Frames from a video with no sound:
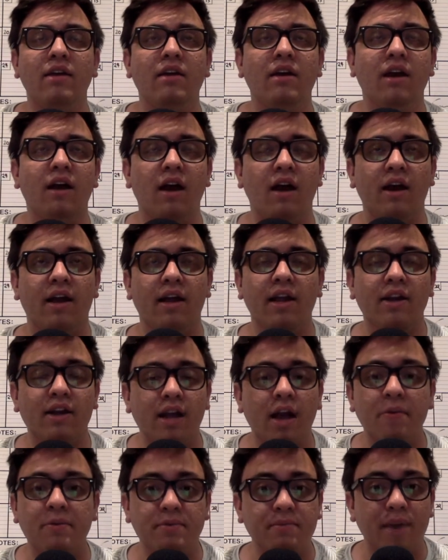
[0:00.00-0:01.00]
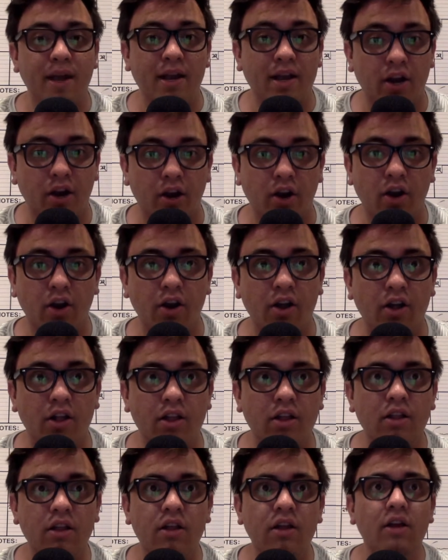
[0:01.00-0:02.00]
Uh, Here comes my
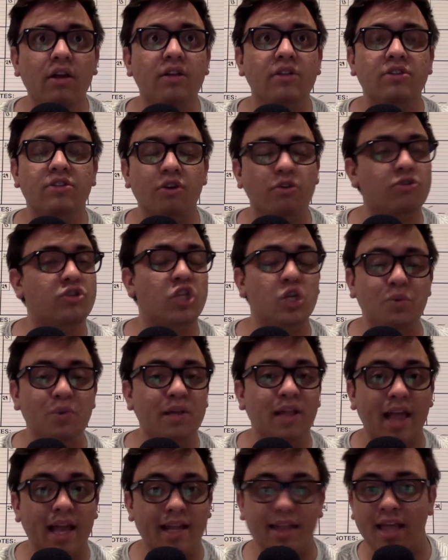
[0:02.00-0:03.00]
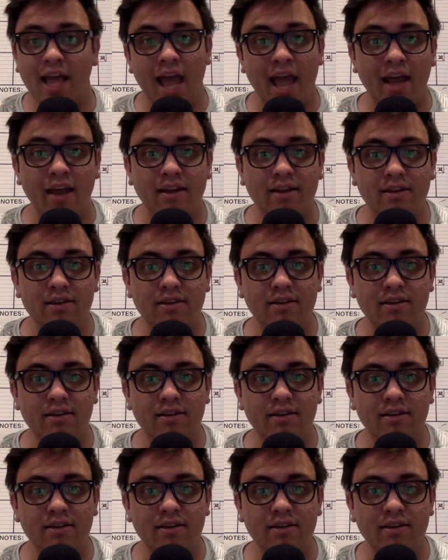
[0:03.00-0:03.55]
girl. Don't do me like that.